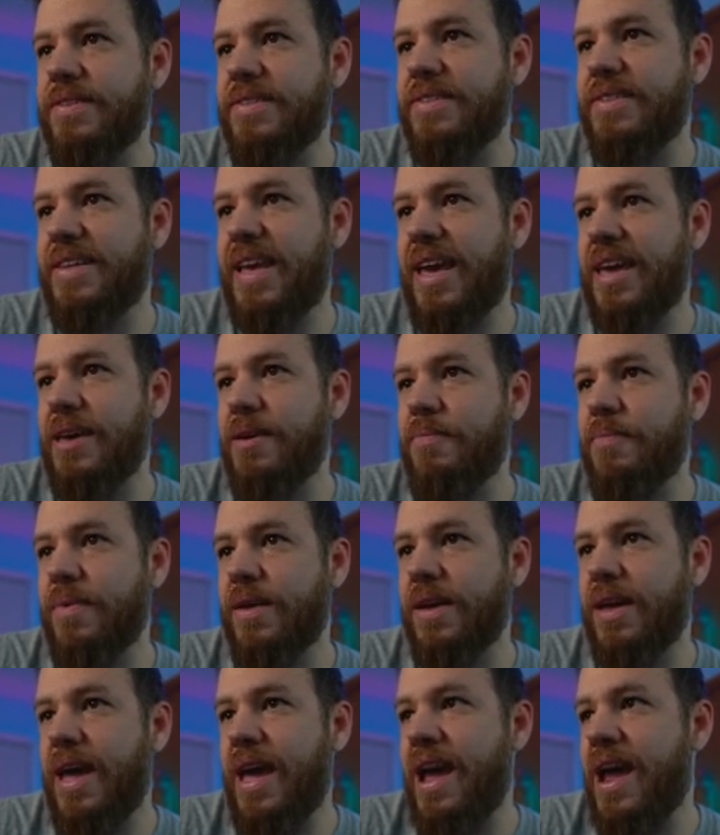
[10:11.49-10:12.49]
same
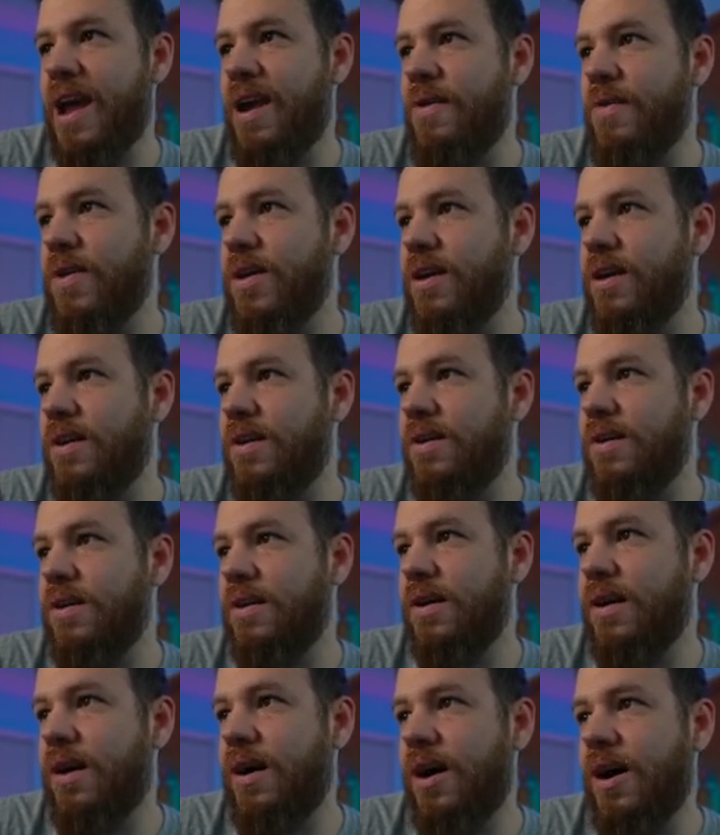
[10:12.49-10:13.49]
area
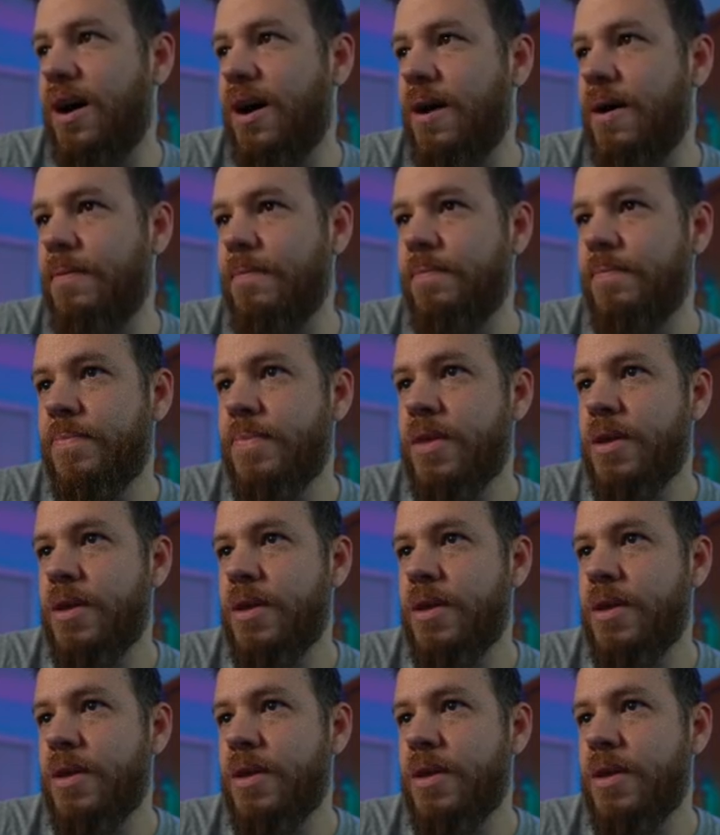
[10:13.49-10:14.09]
um